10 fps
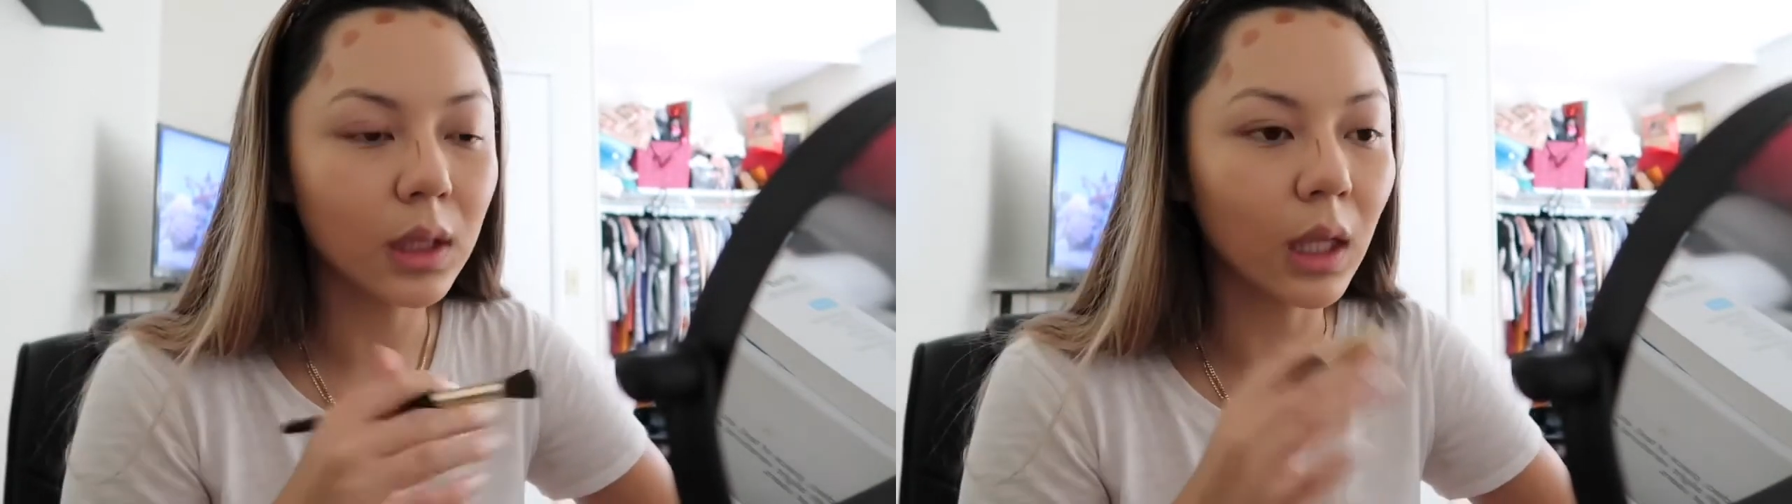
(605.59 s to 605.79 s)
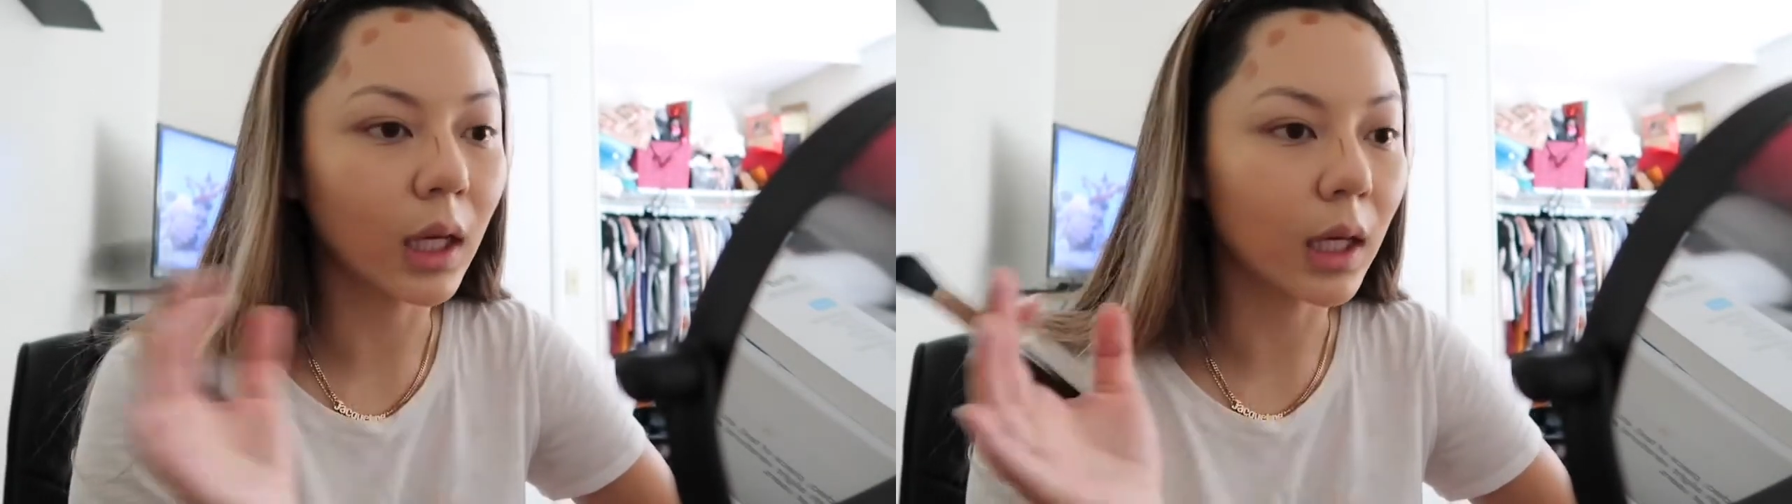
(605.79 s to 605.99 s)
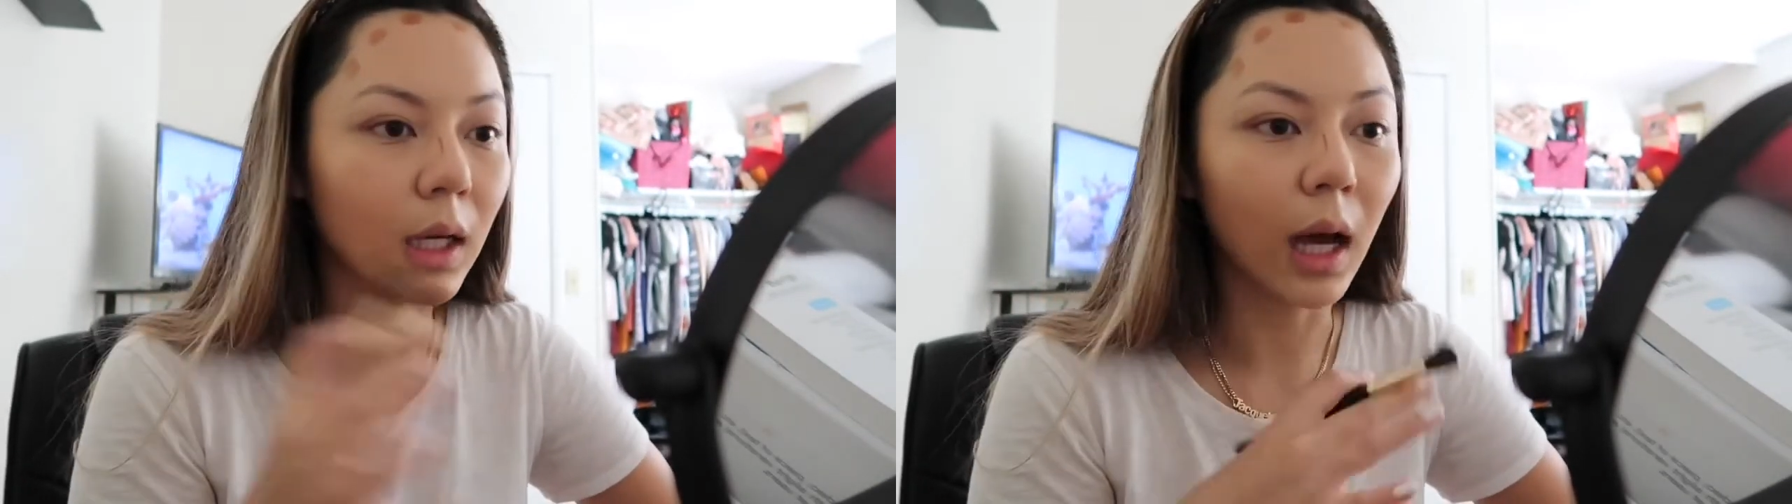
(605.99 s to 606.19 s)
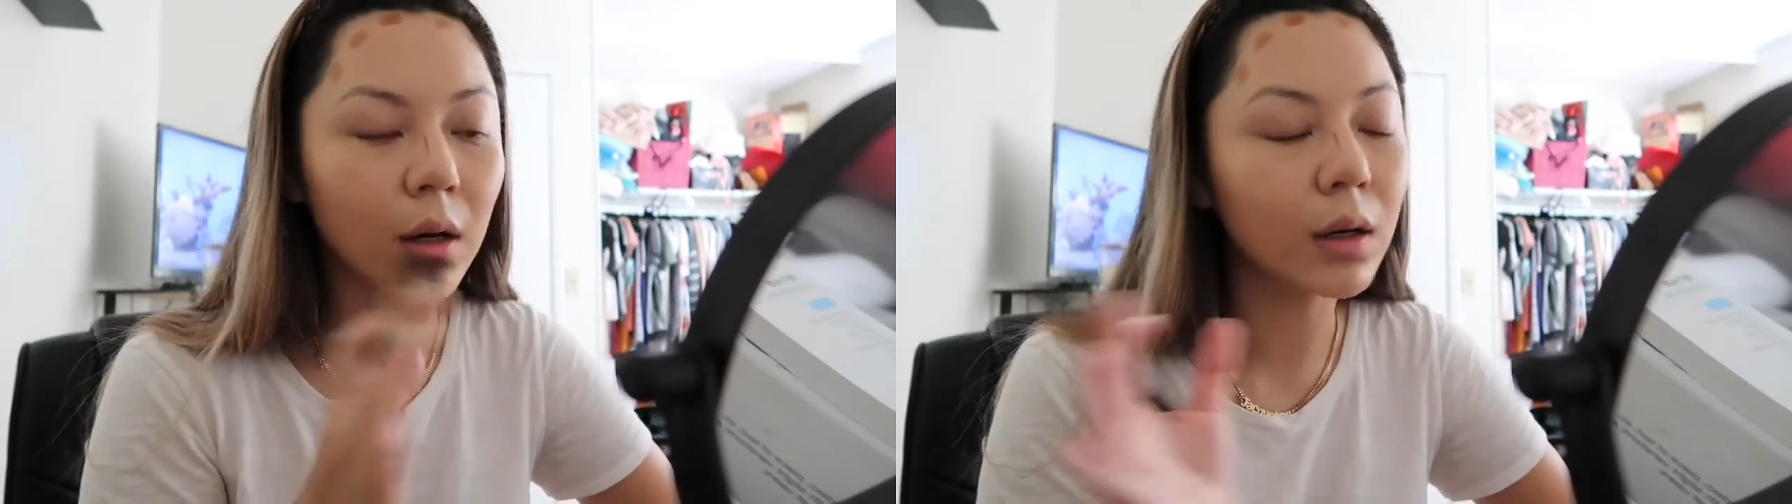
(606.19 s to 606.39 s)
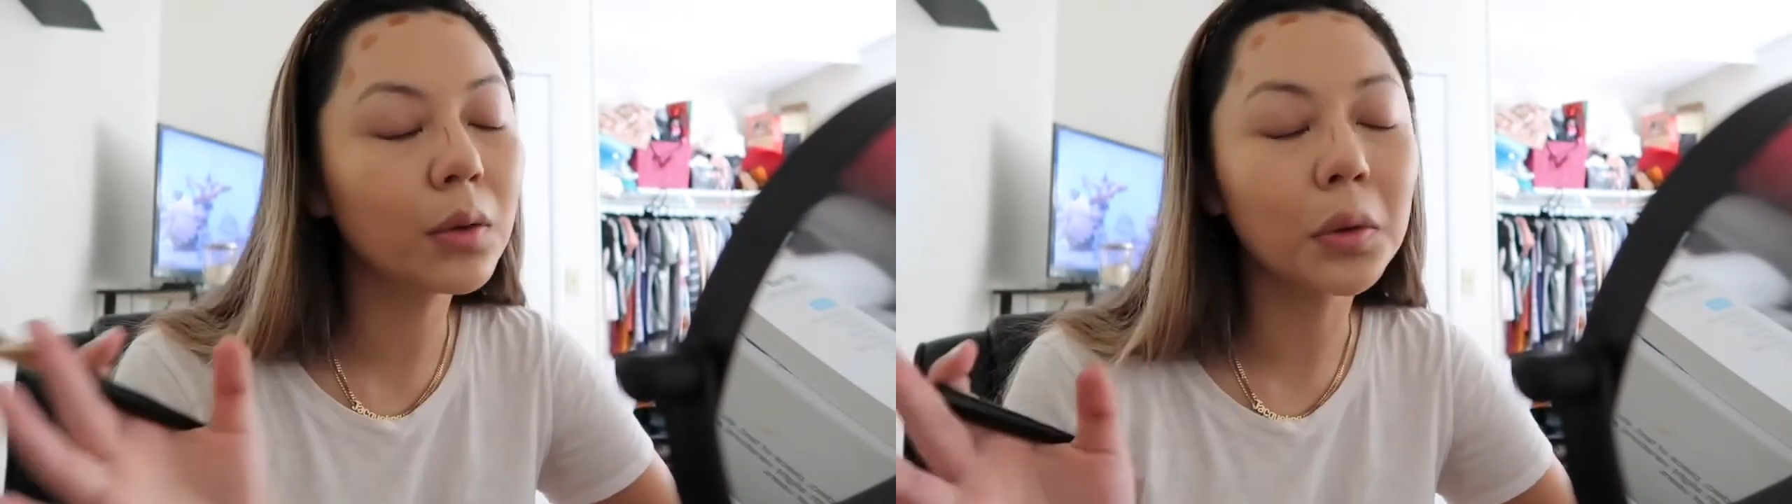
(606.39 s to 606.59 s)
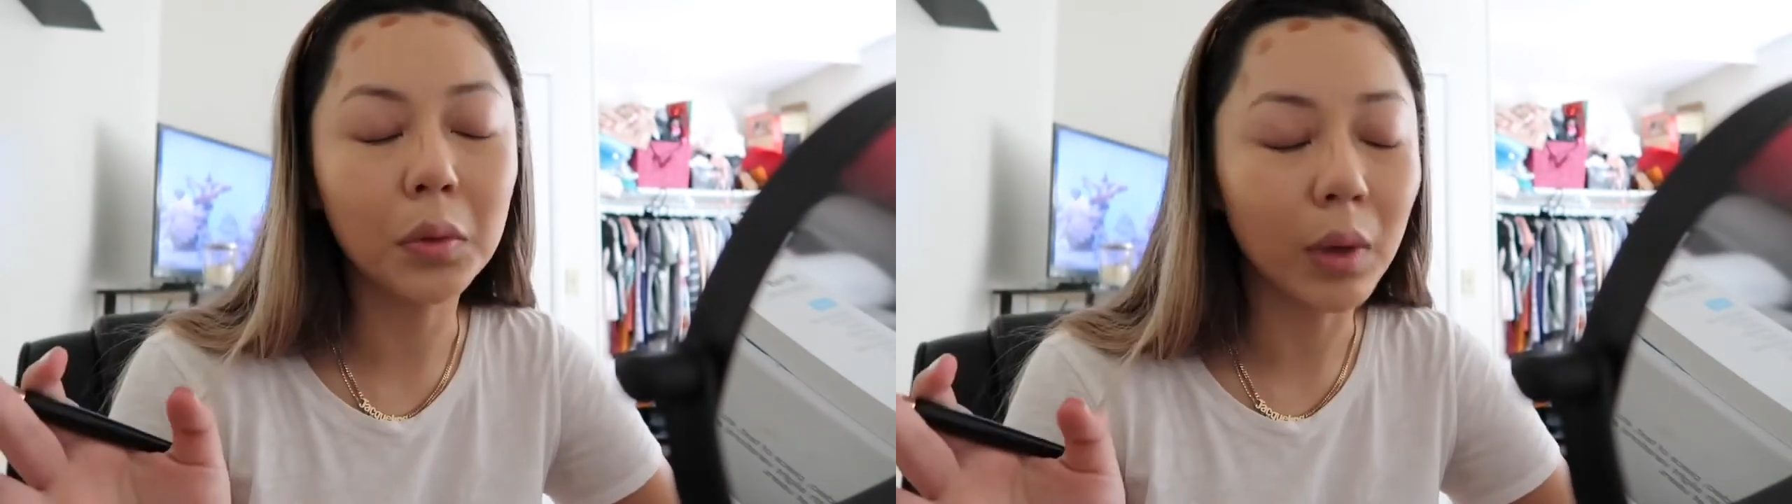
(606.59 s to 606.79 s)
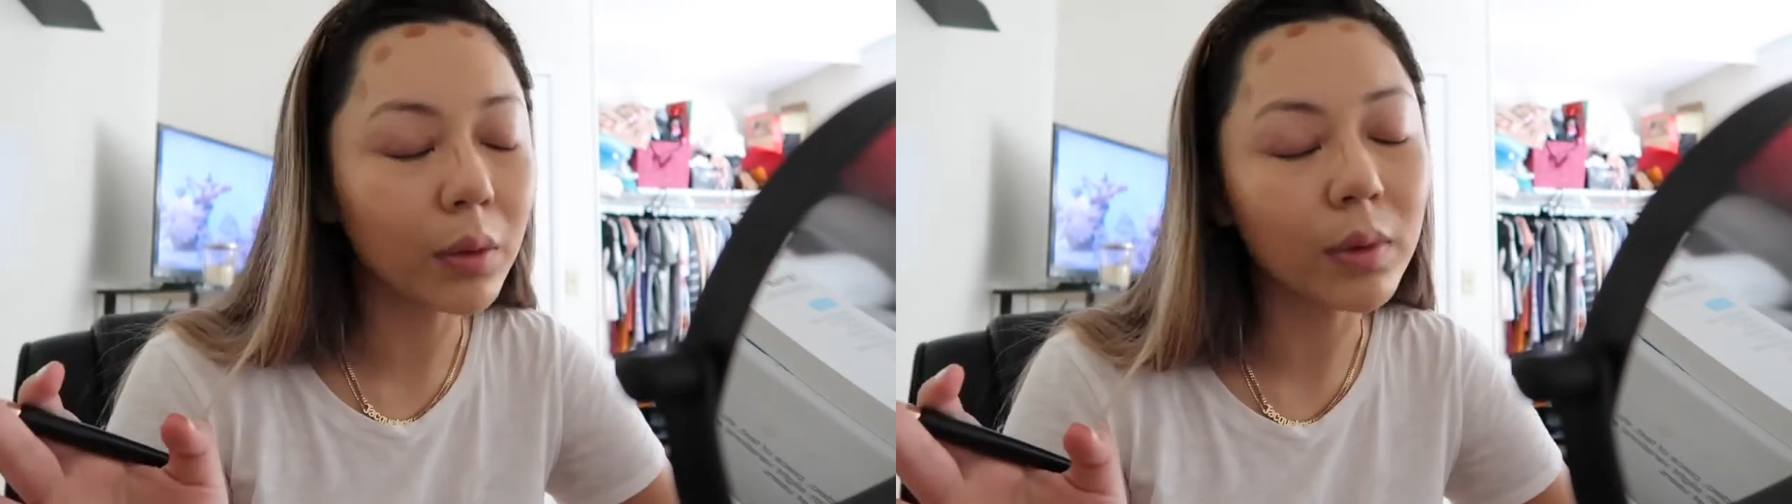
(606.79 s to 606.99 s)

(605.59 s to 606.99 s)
Like, I don't know who I